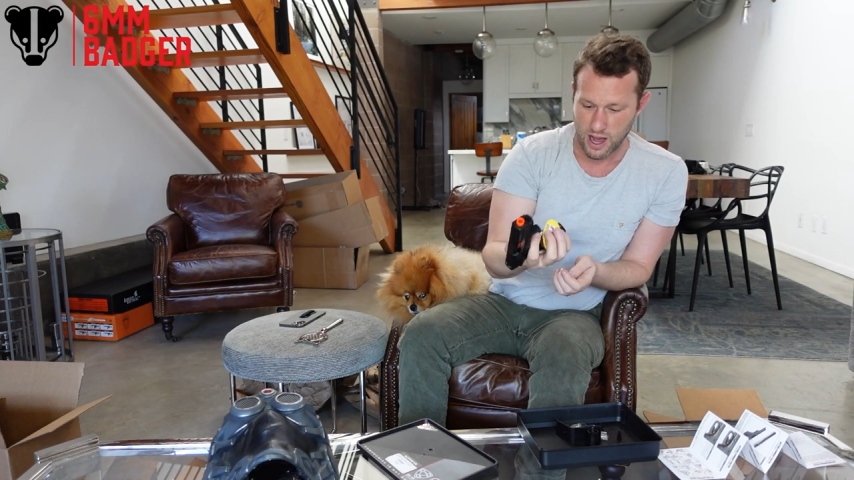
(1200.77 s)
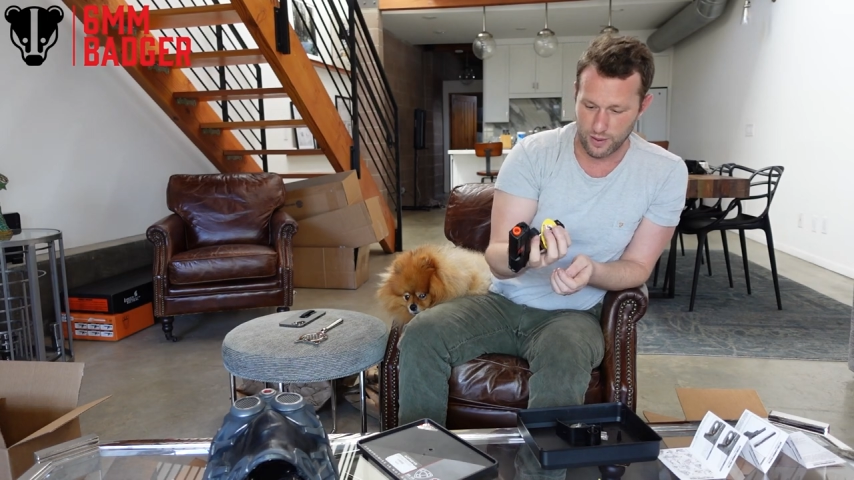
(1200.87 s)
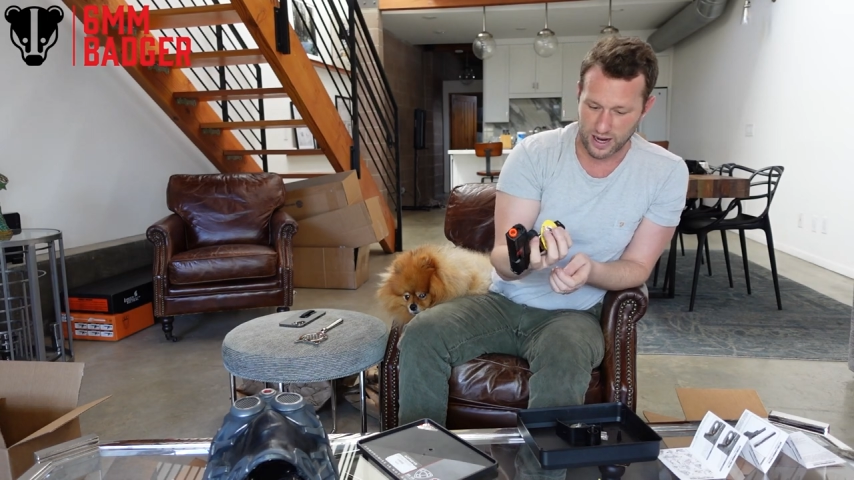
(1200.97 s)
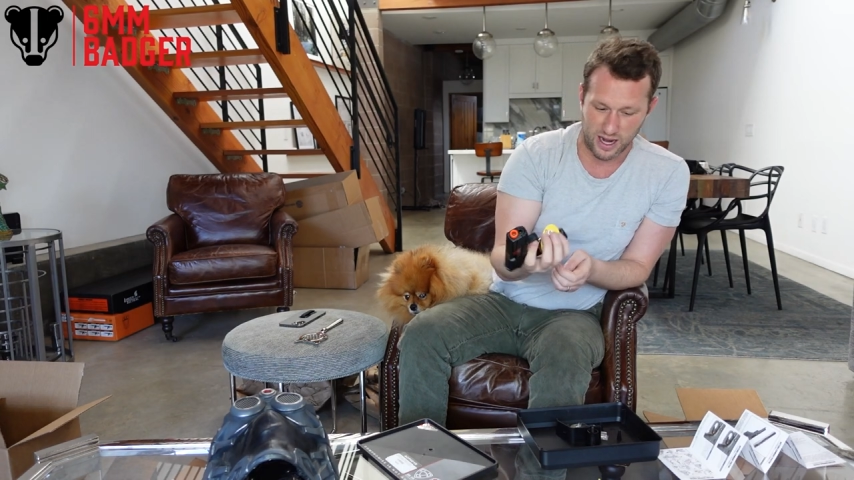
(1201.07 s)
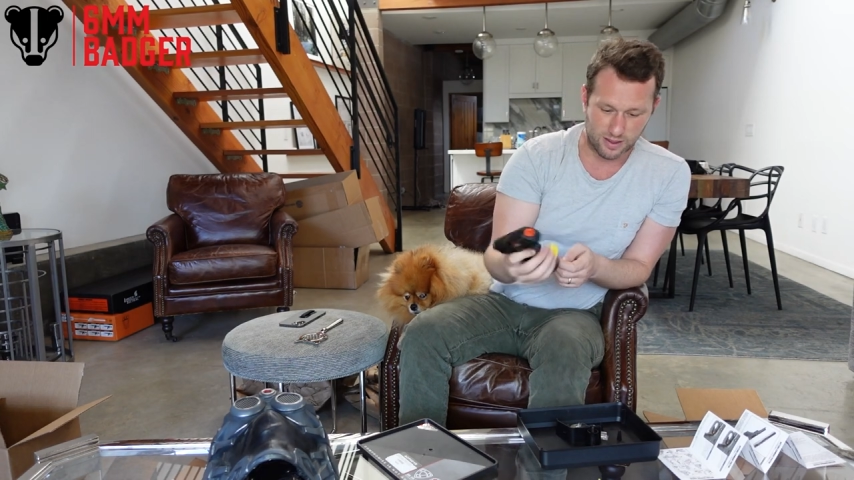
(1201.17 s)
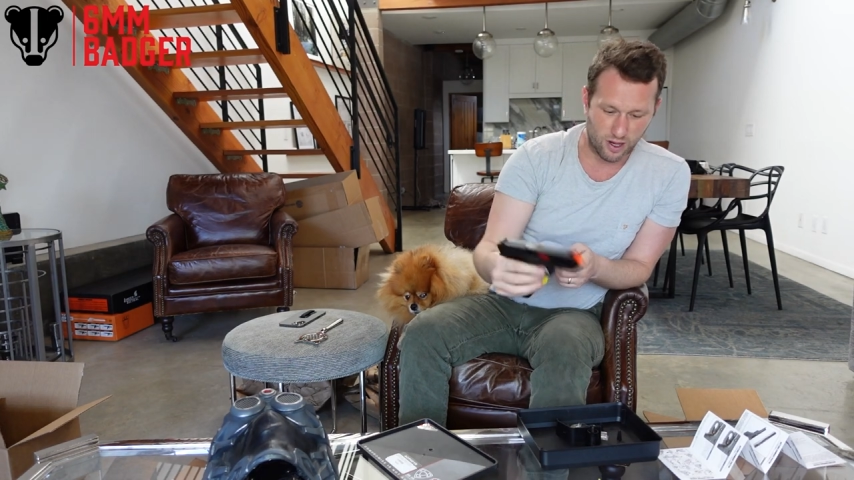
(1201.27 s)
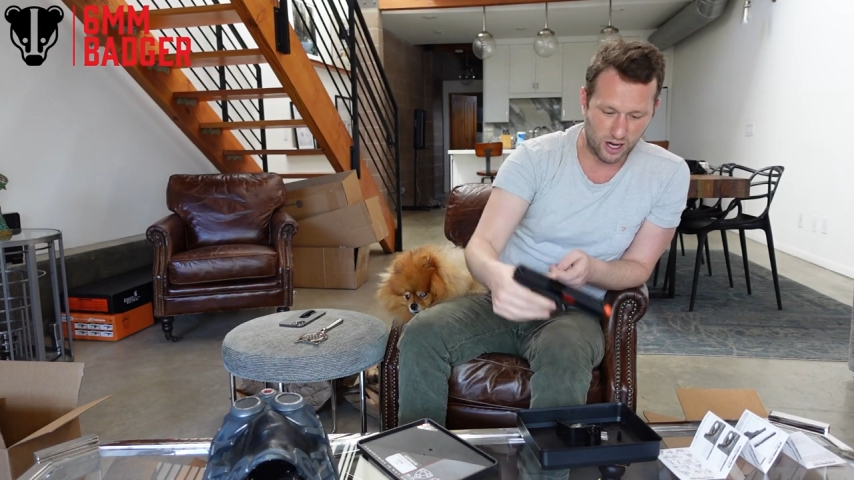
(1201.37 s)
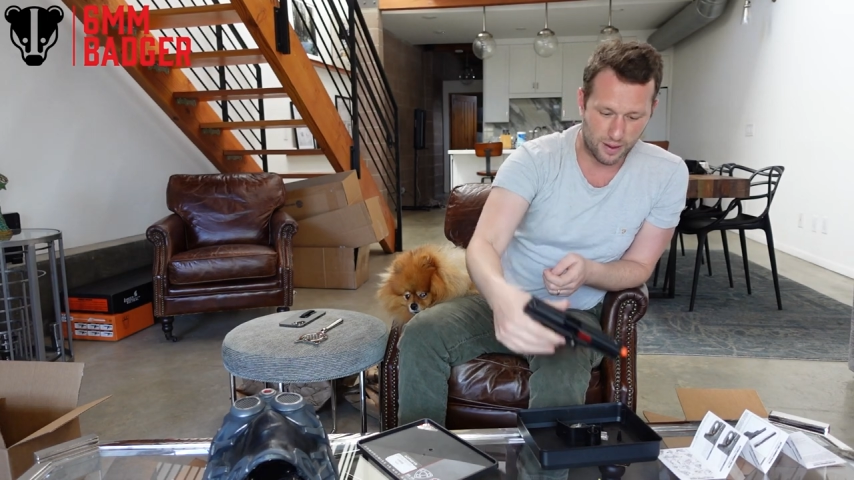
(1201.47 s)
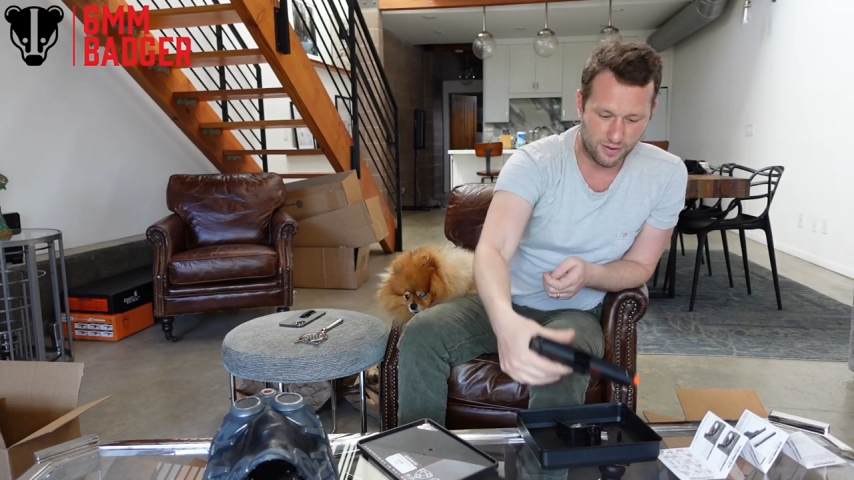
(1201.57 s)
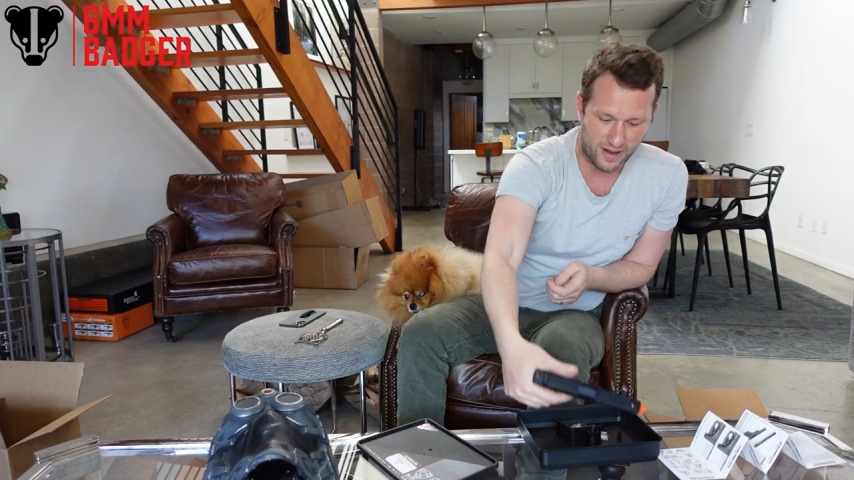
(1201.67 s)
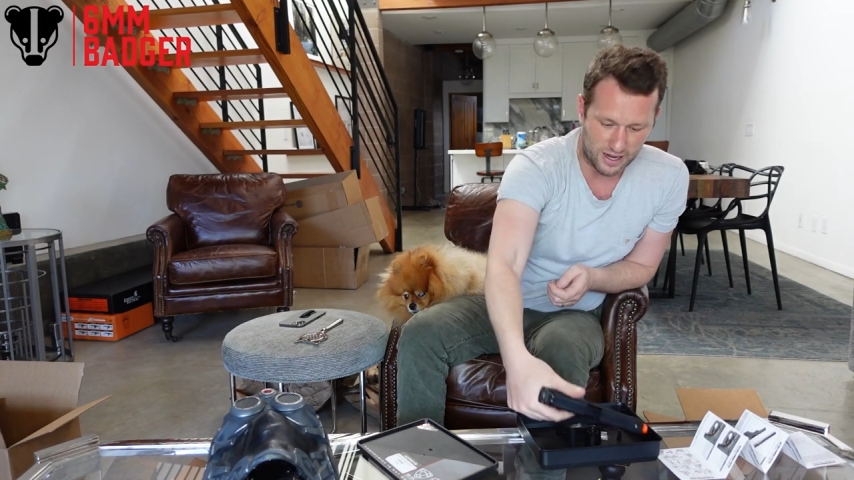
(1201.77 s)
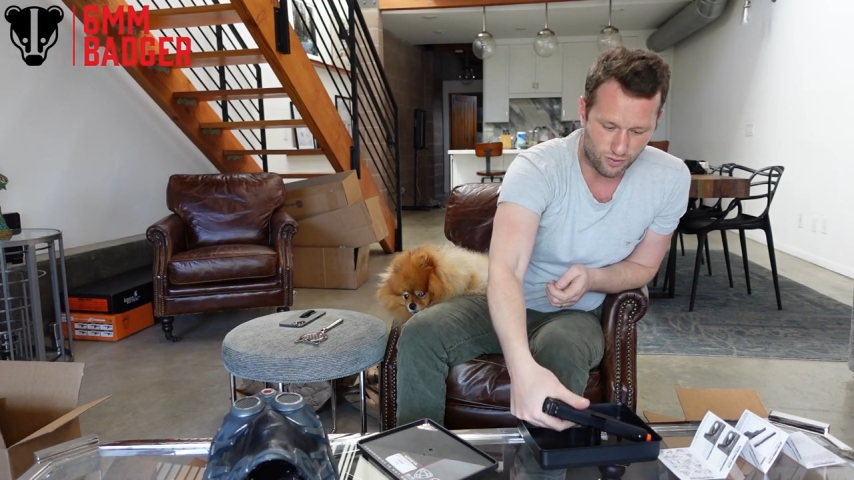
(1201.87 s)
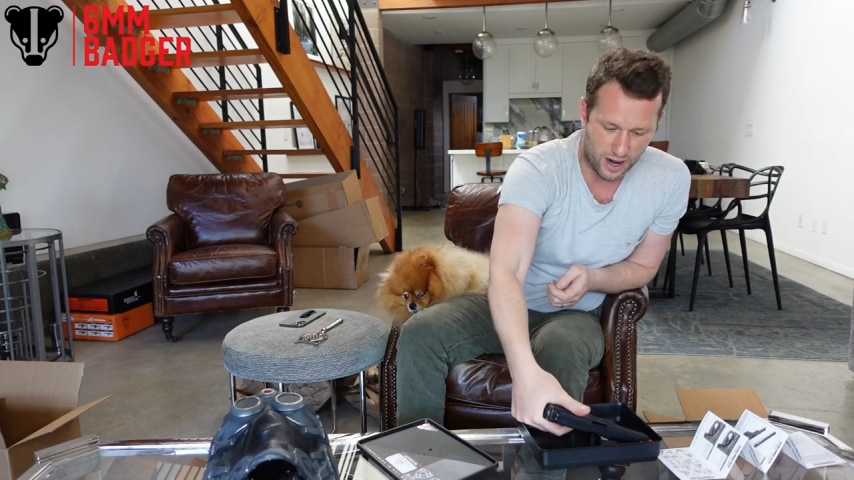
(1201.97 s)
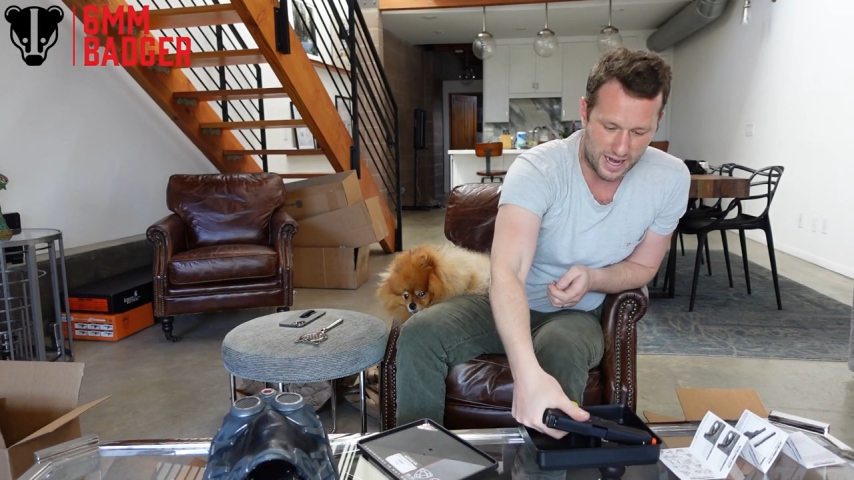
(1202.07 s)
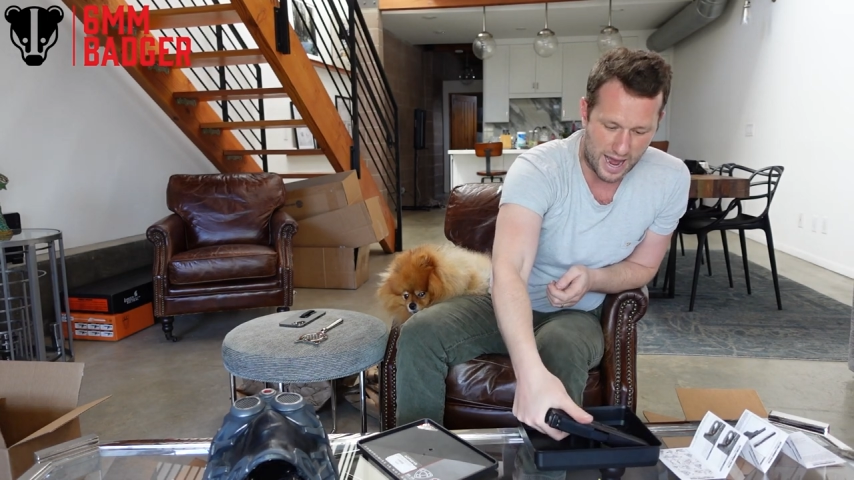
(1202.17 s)
Anyway, guys, I'm gonna look up the
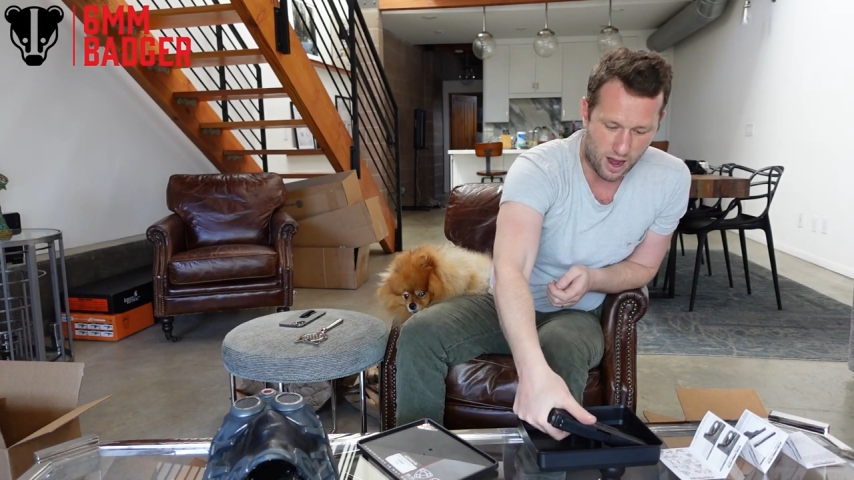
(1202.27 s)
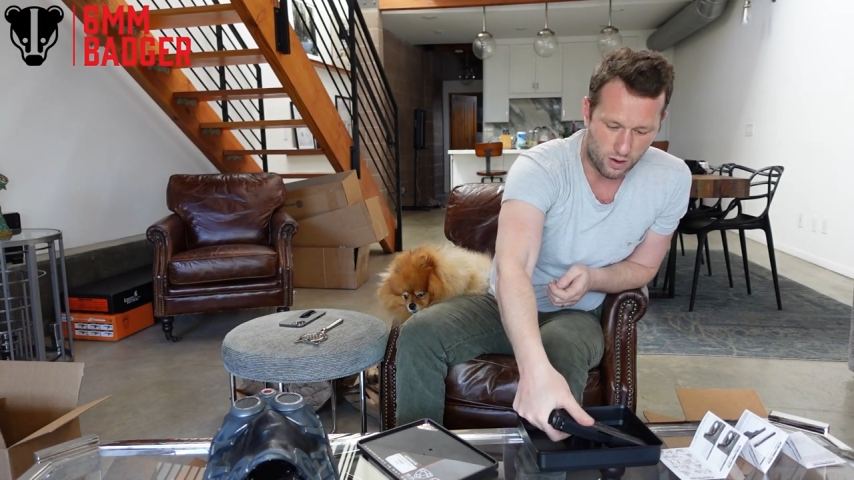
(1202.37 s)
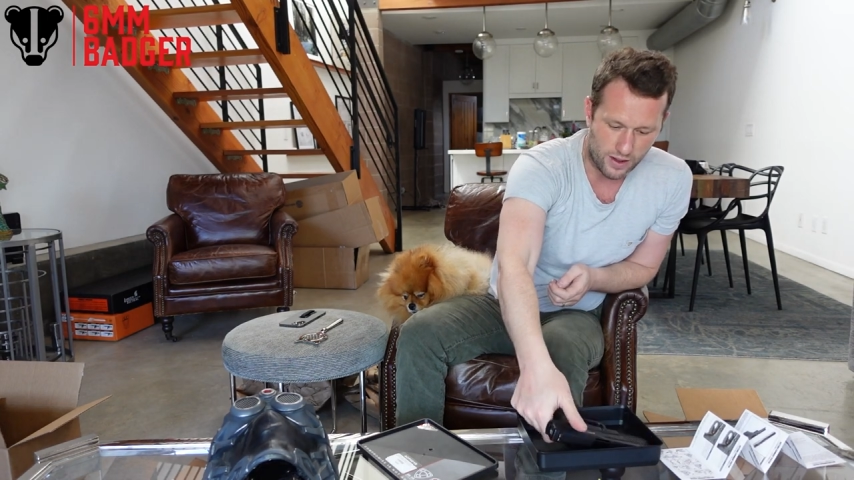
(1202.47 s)
value right now,